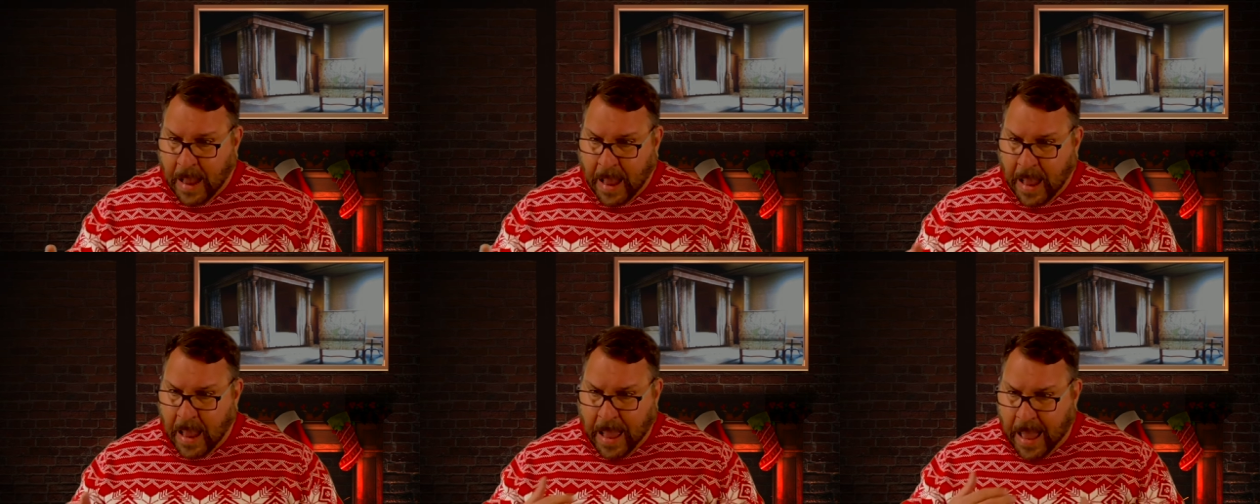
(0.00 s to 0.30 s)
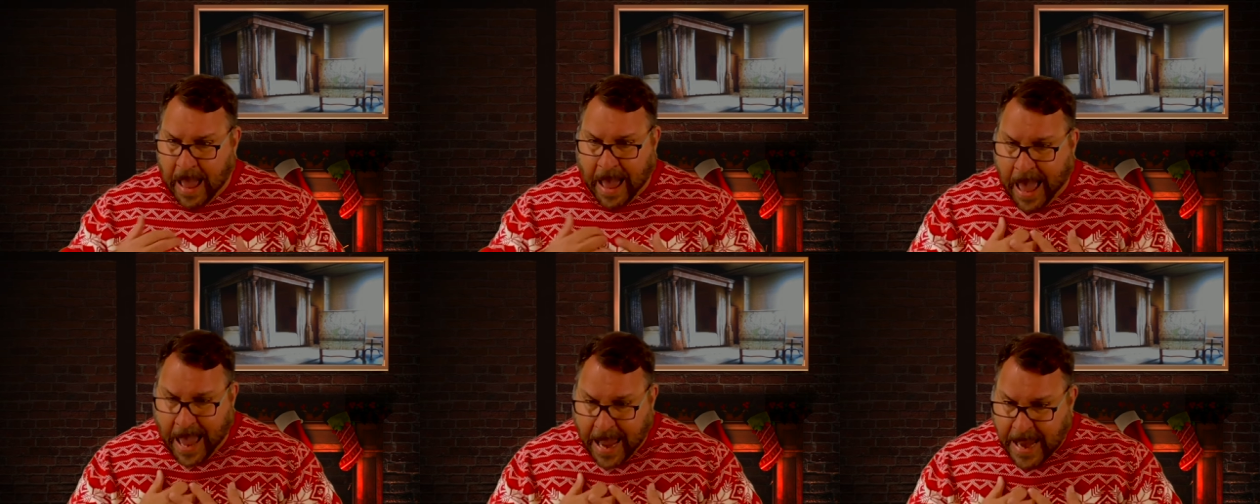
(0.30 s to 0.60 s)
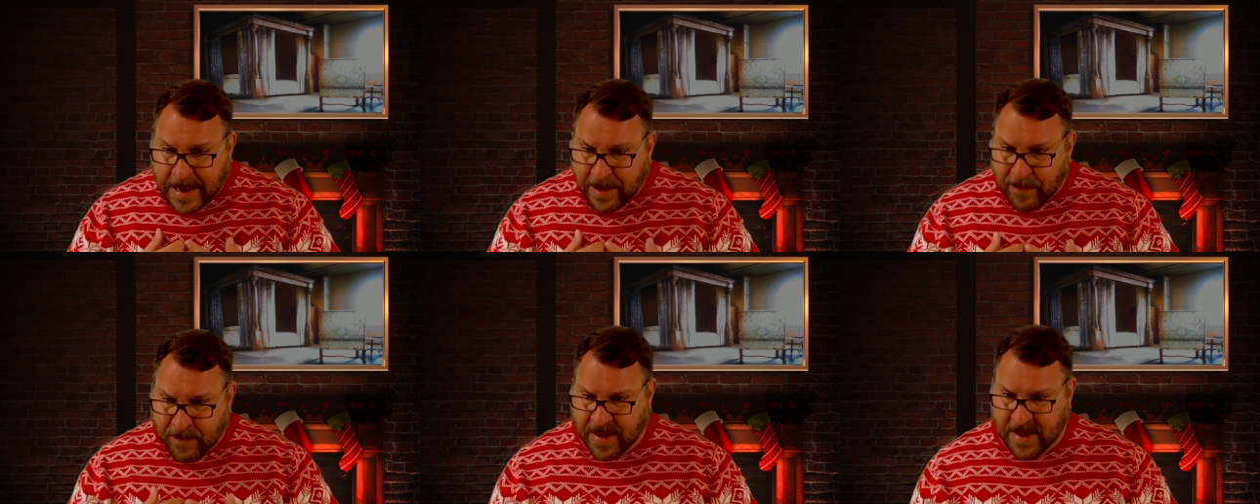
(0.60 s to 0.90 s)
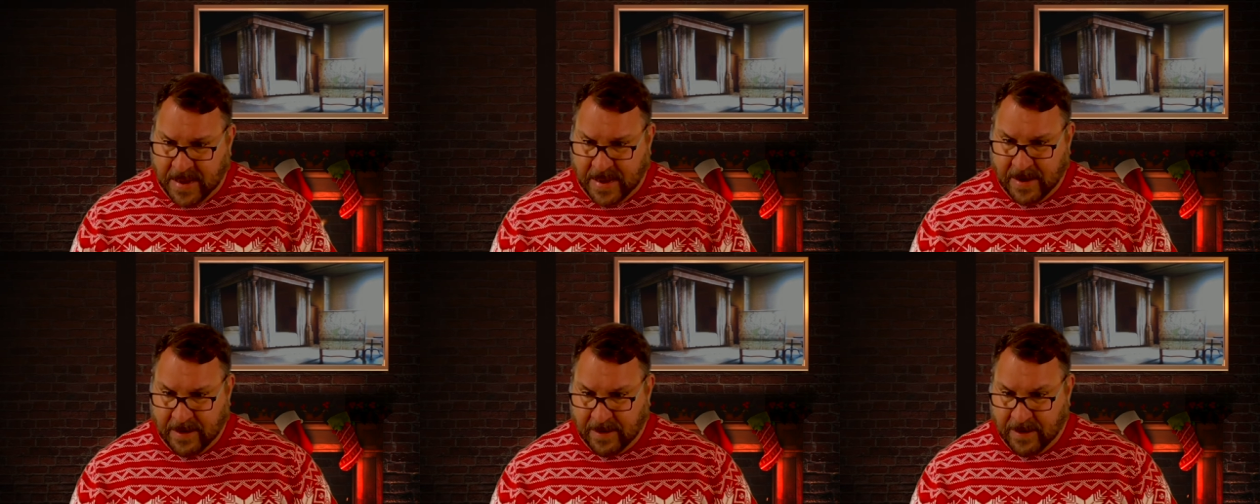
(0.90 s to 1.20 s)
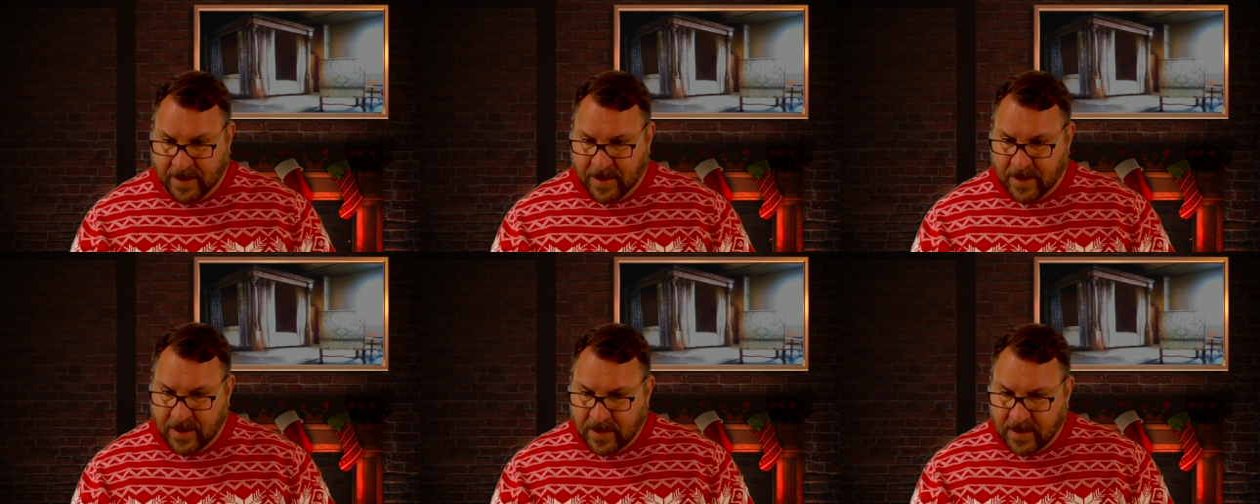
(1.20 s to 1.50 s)
I am
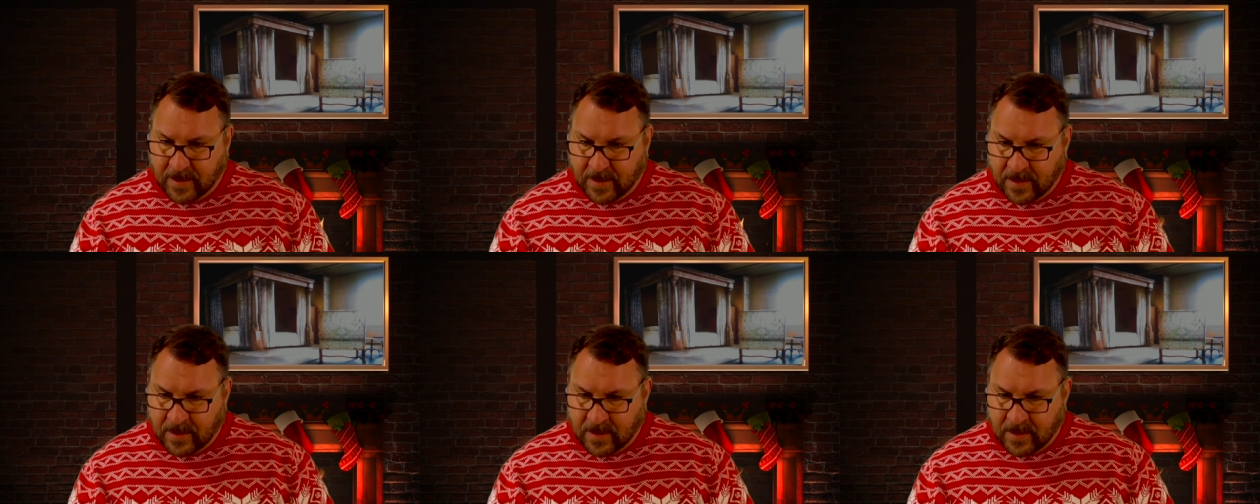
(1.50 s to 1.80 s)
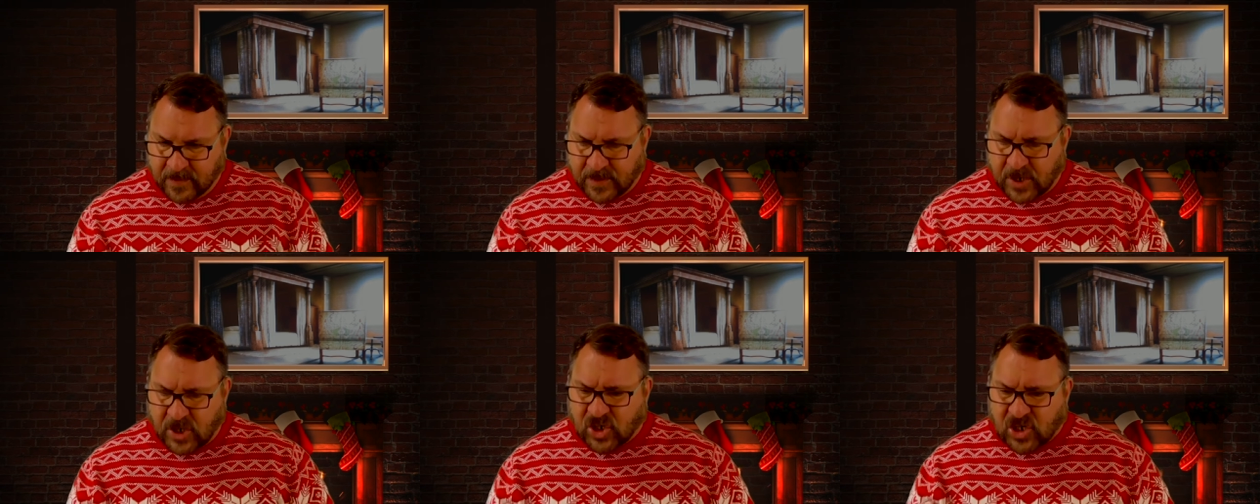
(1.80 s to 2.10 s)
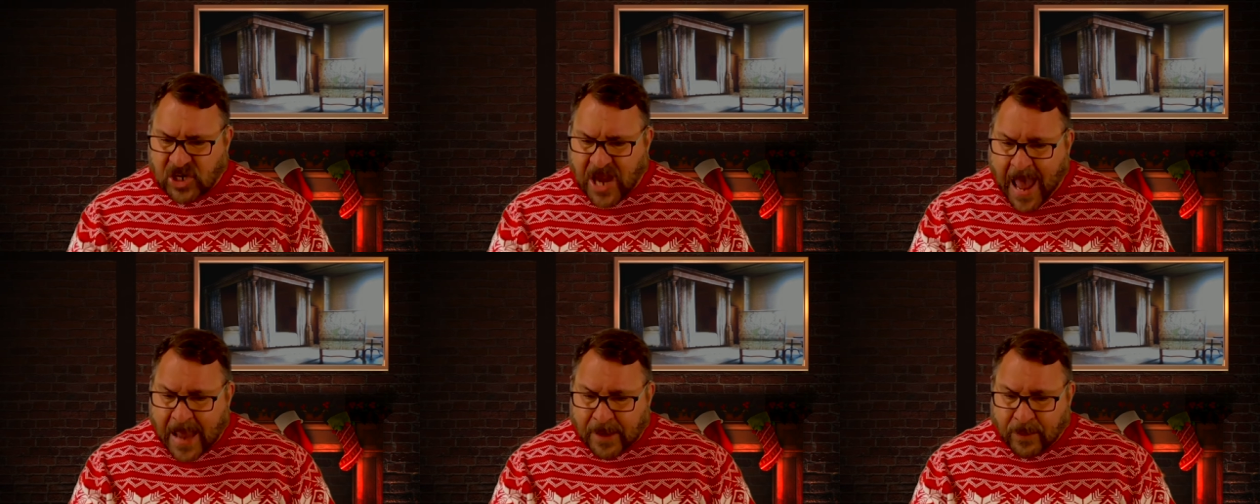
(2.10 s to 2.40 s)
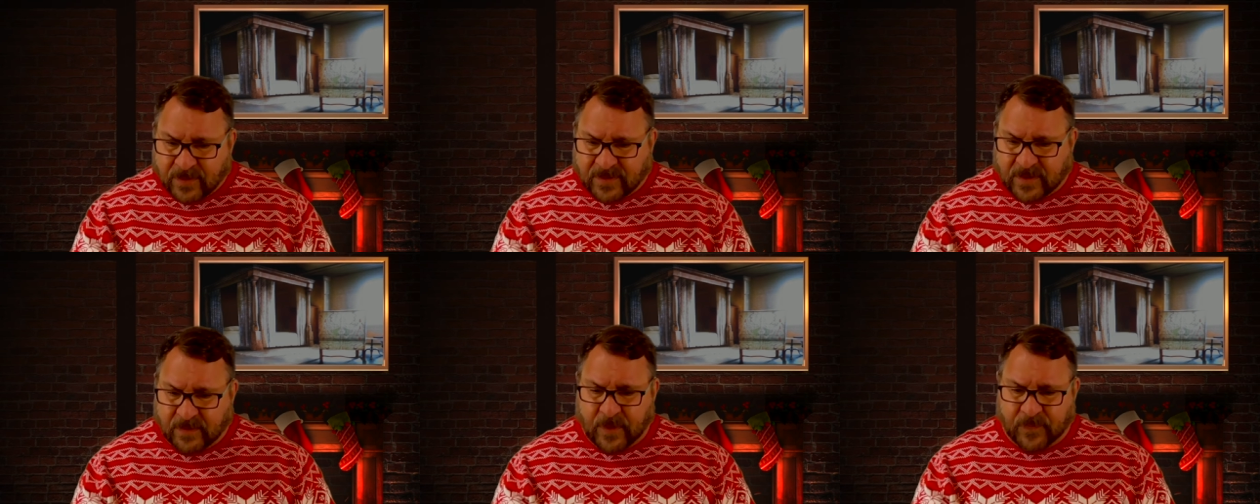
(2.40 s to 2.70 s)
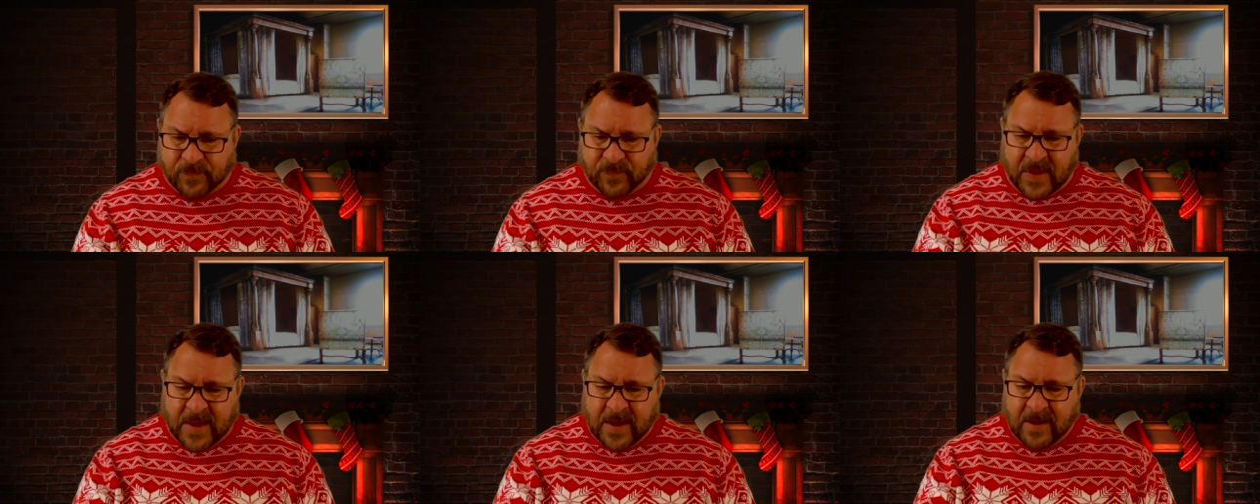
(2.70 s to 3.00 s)
here. The shadows of the
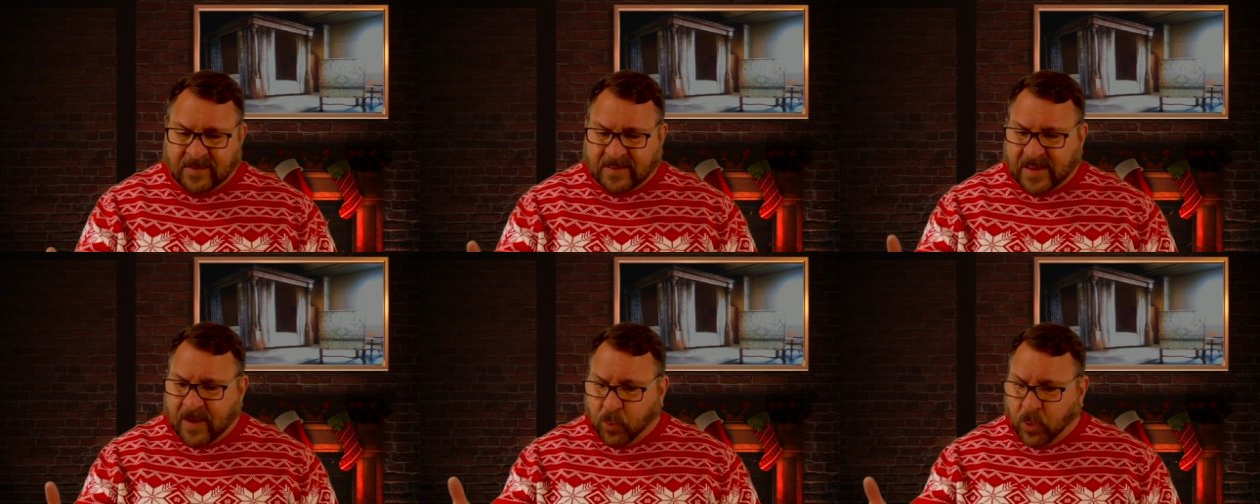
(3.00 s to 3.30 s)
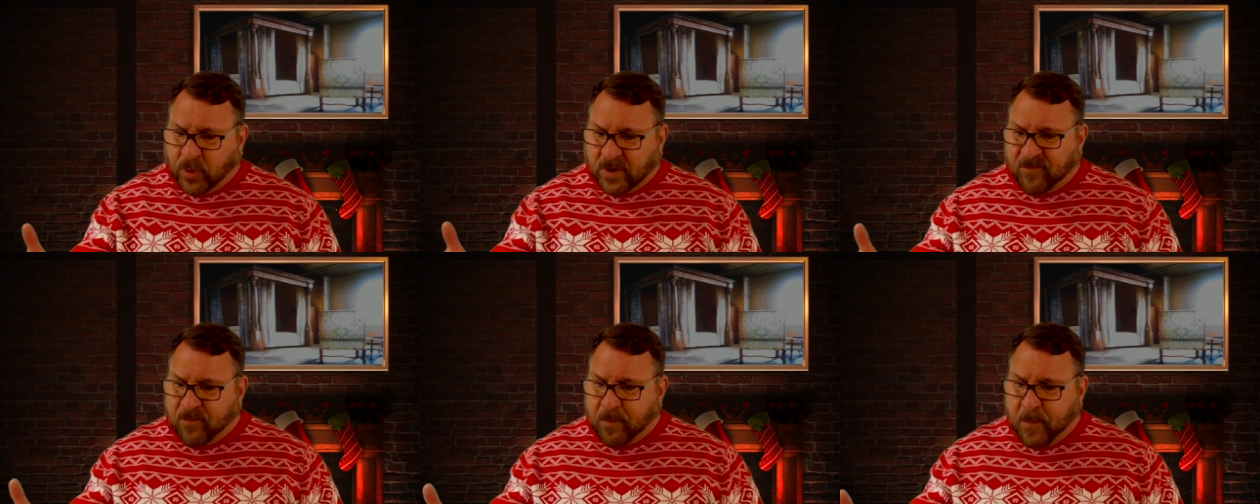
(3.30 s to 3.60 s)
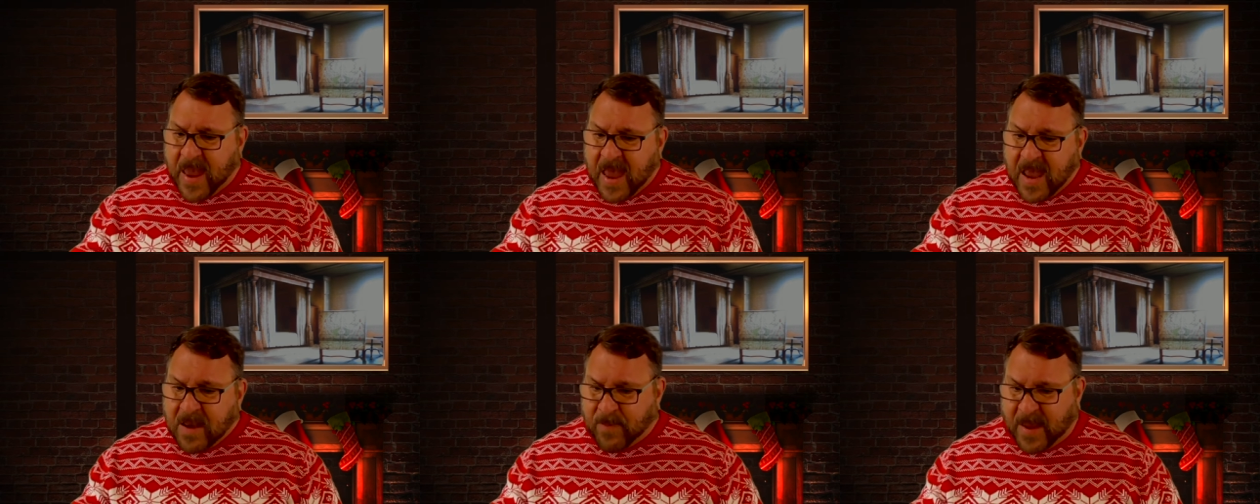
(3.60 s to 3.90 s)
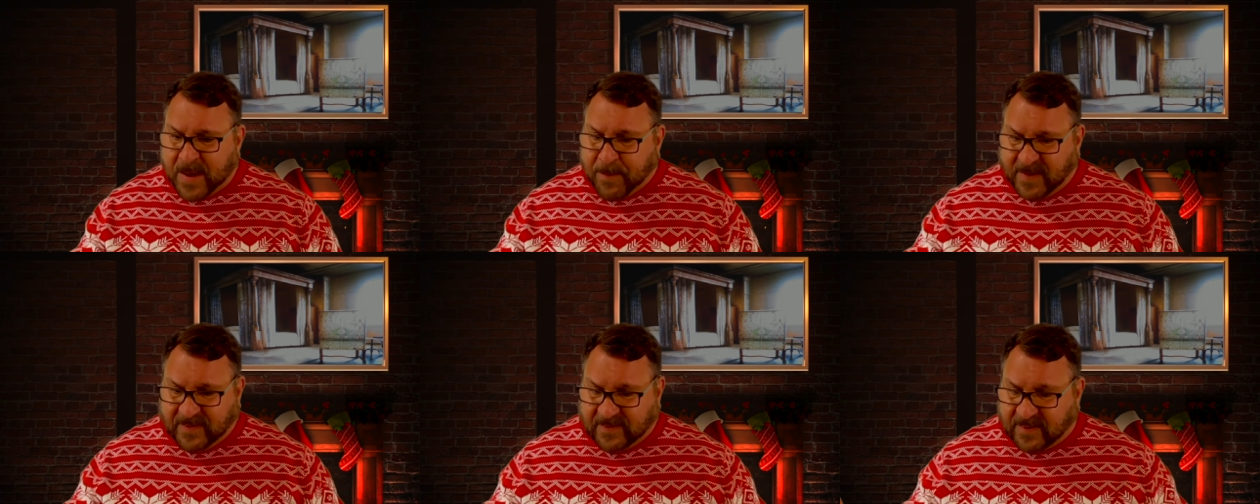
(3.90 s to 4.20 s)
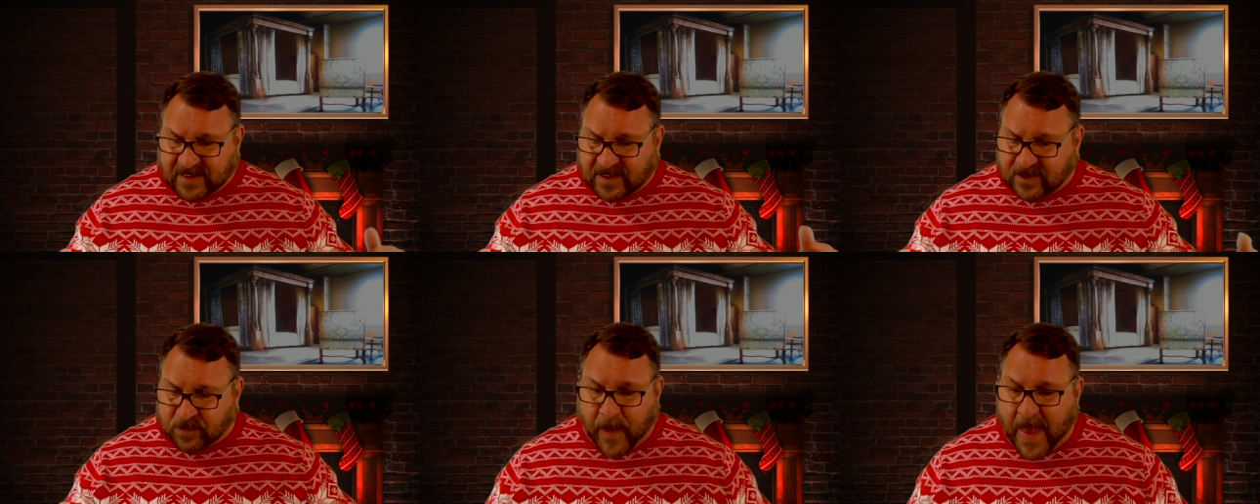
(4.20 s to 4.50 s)
things that would have been may be
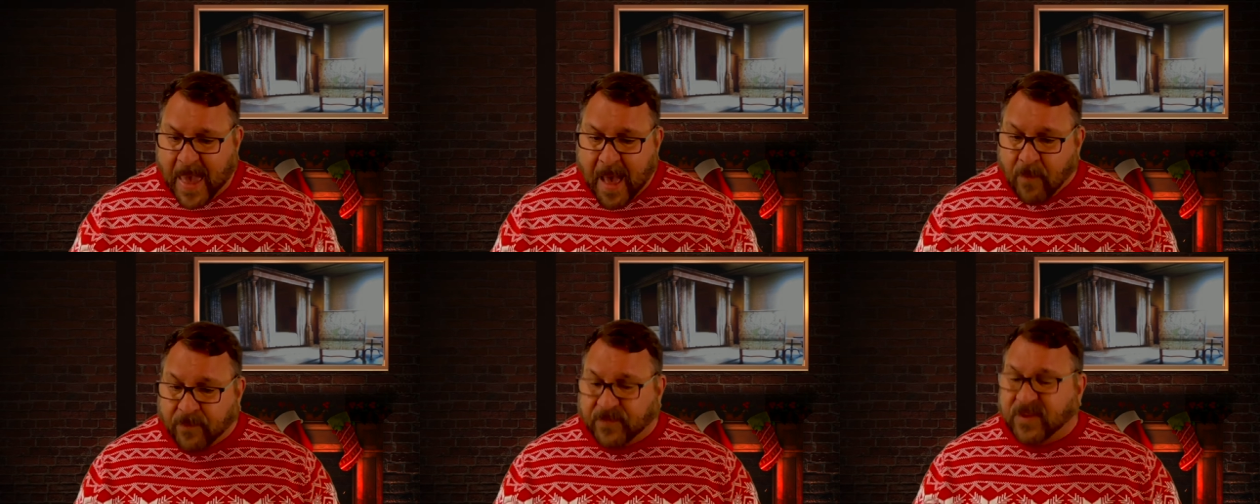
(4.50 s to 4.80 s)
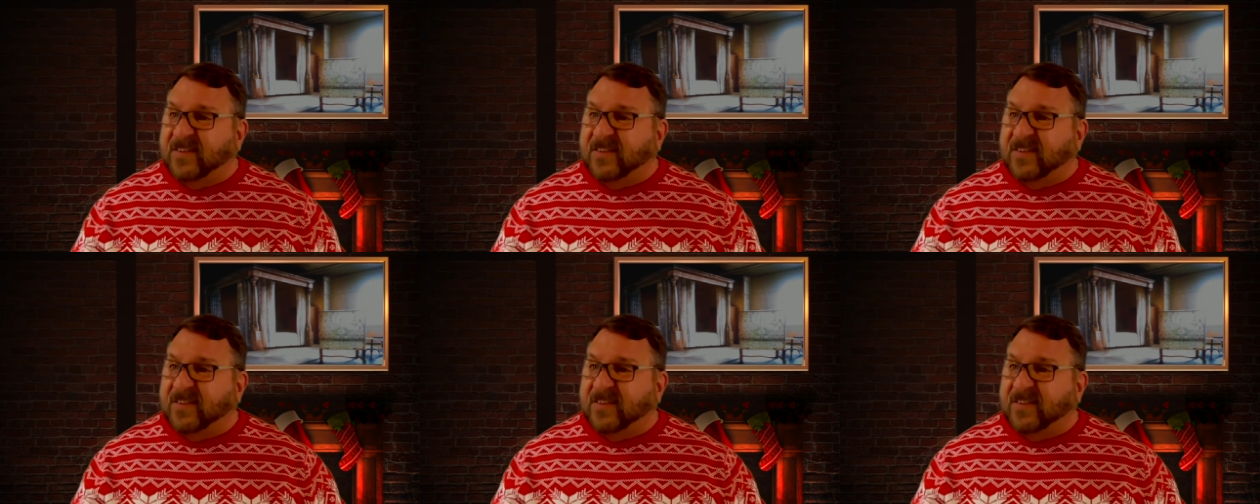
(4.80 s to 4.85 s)
dispelled.